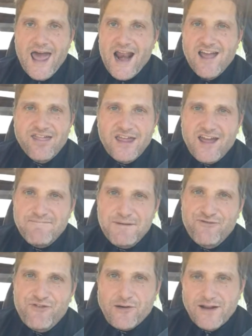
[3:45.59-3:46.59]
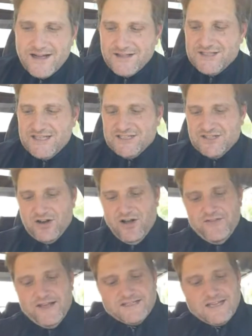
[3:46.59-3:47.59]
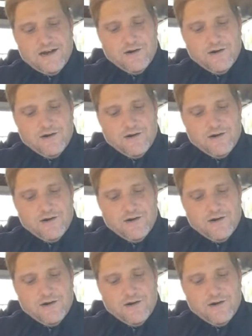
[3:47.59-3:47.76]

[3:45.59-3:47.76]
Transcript: And I think I've been very consistent on this.